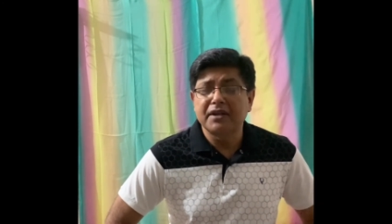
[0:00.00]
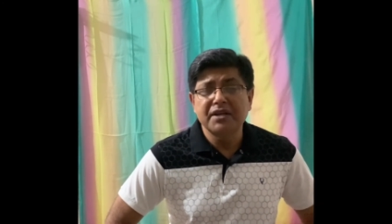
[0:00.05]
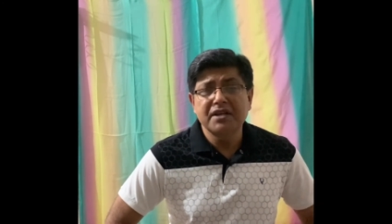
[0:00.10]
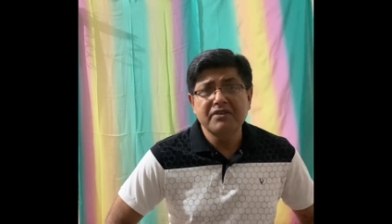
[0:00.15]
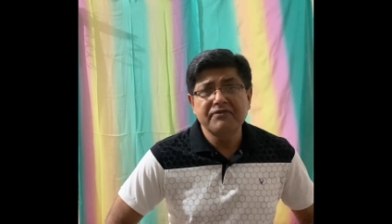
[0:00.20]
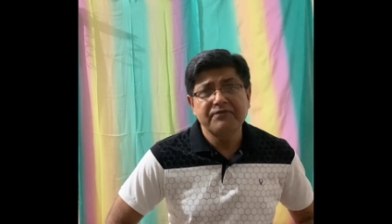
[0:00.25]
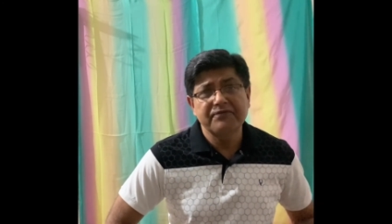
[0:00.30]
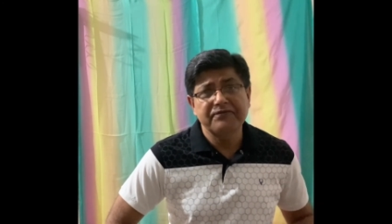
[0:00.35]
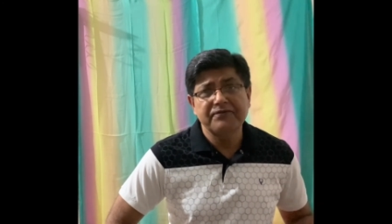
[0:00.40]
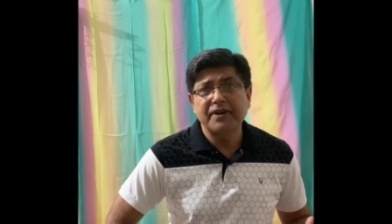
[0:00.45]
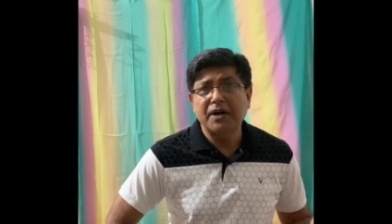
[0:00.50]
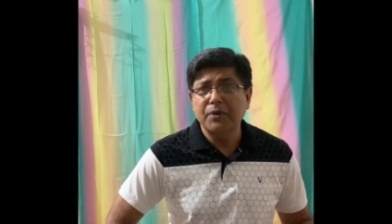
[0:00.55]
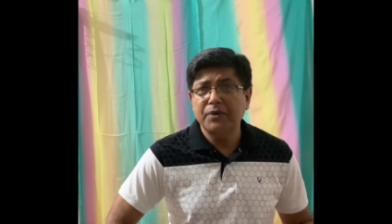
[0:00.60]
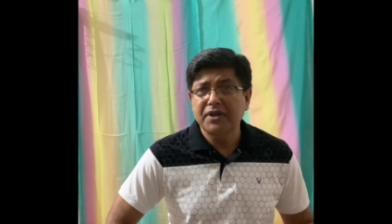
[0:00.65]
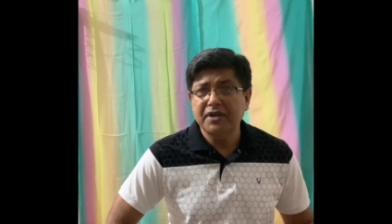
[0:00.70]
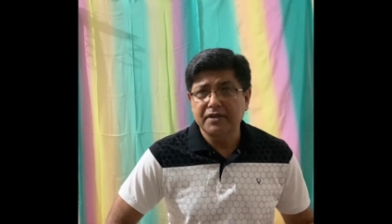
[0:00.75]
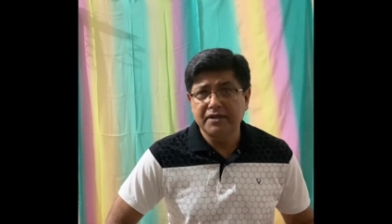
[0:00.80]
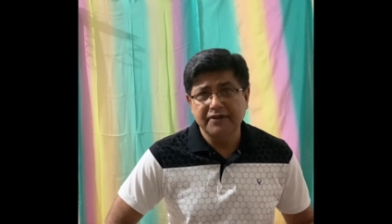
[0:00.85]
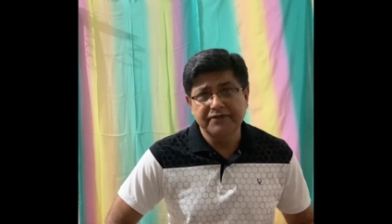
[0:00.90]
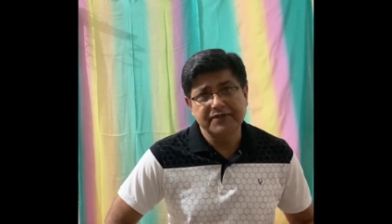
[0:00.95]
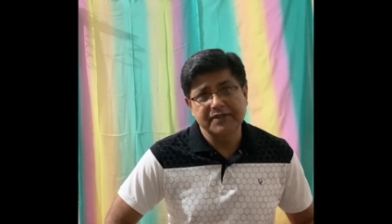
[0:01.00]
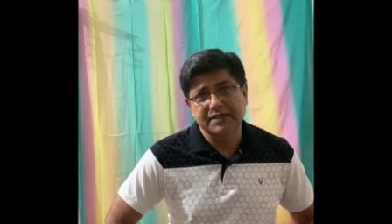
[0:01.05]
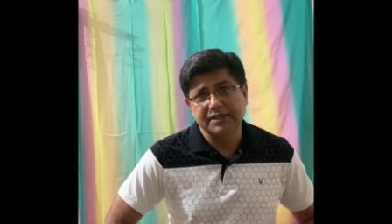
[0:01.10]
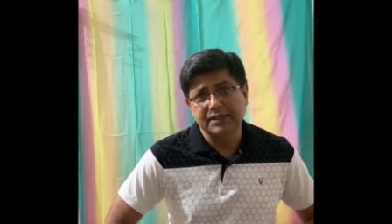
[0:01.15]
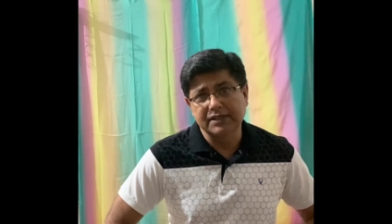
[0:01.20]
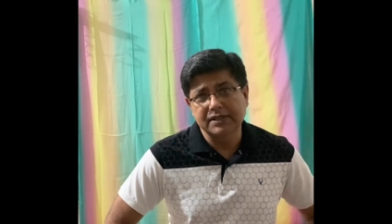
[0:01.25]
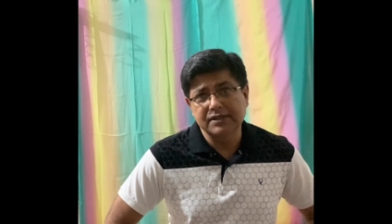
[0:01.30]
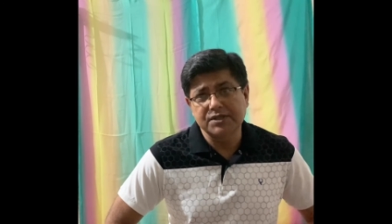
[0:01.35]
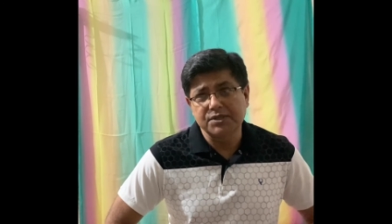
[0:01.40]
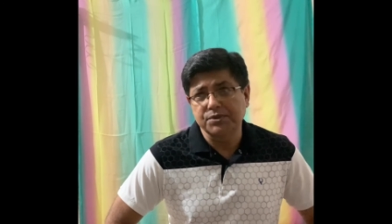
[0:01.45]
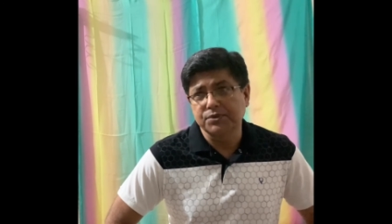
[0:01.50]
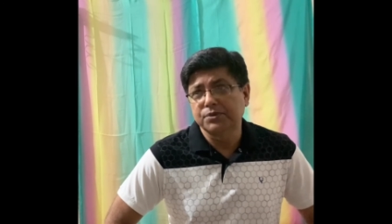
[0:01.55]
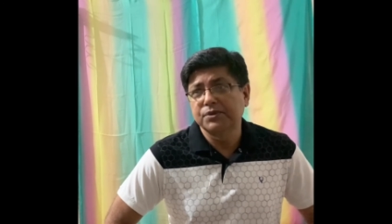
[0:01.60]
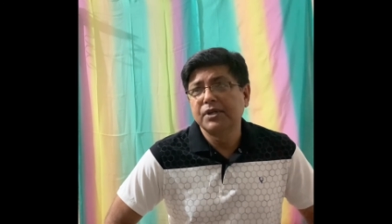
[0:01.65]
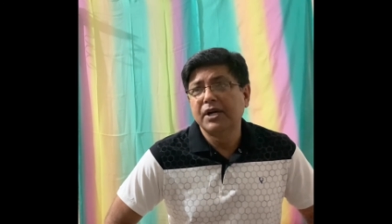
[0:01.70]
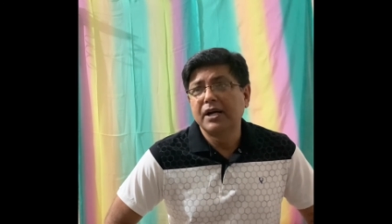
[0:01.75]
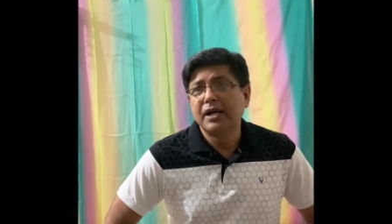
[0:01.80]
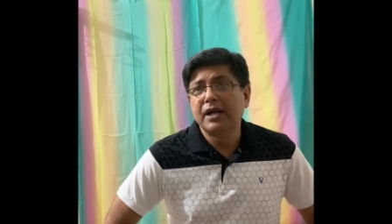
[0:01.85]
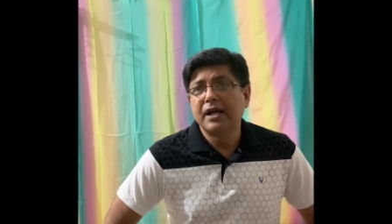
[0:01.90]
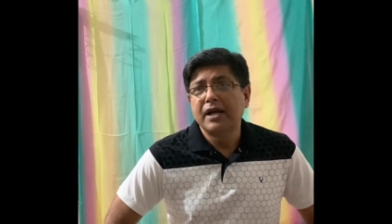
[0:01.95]
found it difficult to
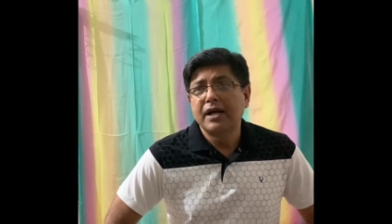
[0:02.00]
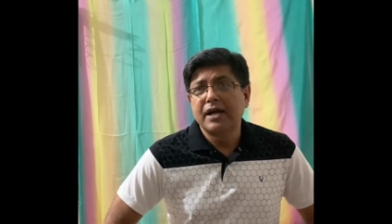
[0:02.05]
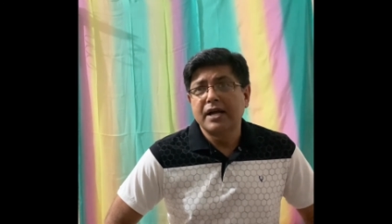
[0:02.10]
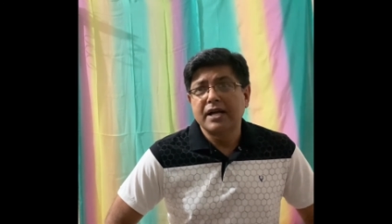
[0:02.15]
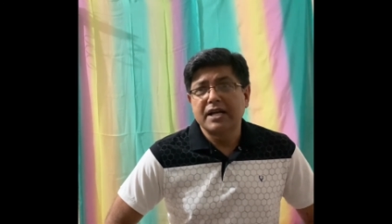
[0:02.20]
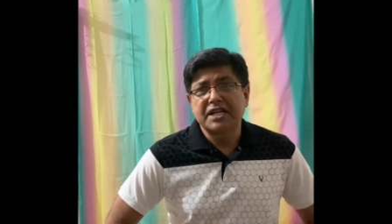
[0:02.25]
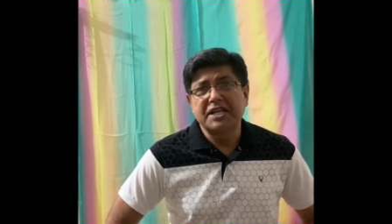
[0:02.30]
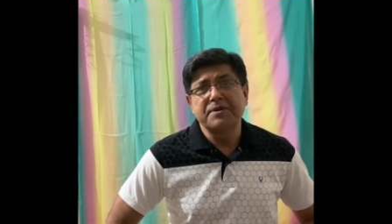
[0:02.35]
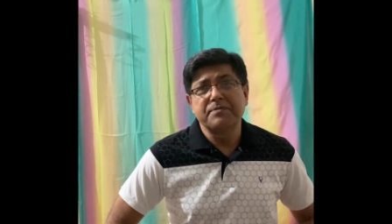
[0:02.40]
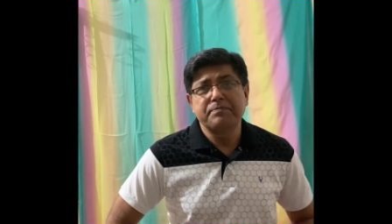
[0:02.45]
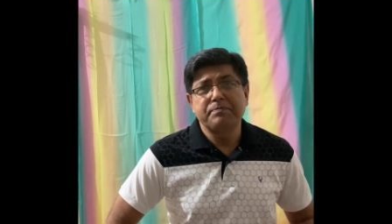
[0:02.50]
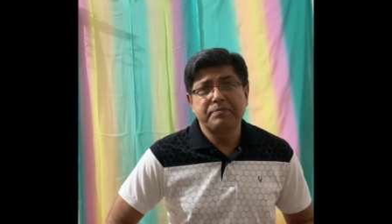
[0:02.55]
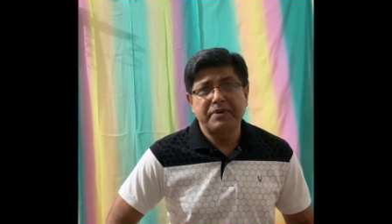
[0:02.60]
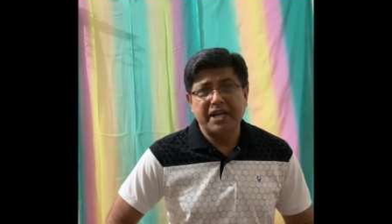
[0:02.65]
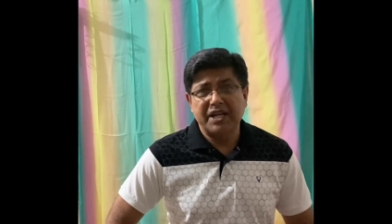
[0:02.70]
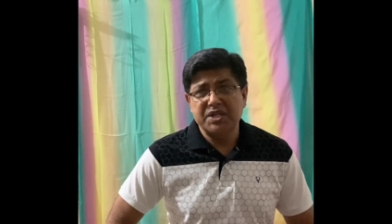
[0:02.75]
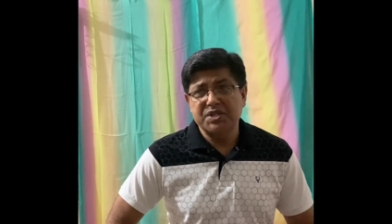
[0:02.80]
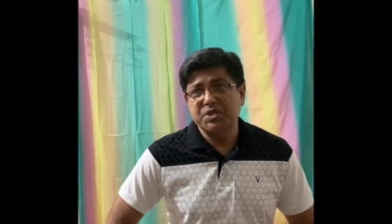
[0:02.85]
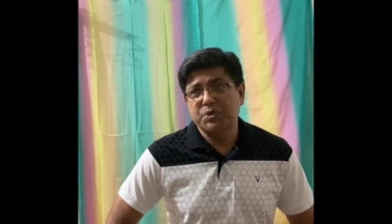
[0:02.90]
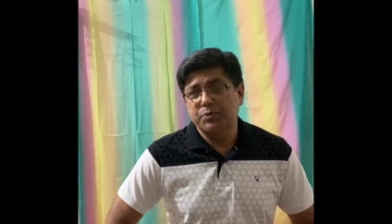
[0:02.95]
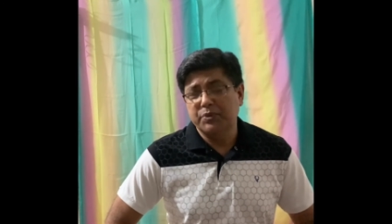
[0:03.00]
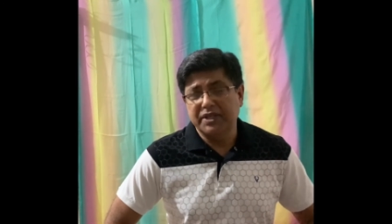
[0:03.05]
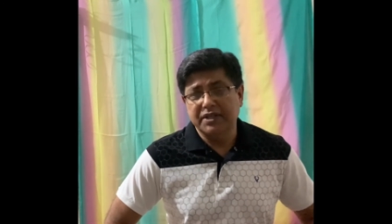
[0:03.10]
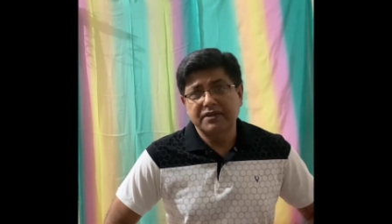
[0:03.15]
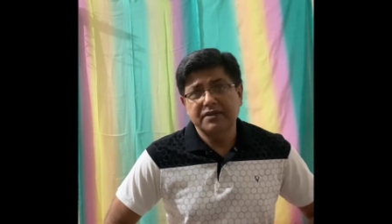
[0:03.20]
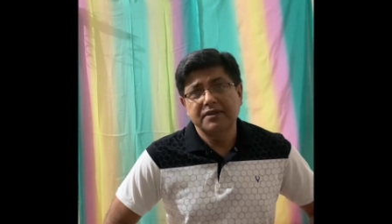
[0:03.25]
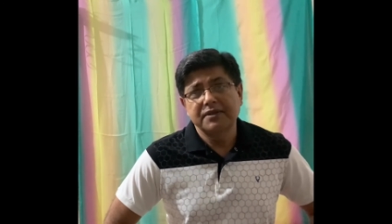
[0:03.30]
keep pace with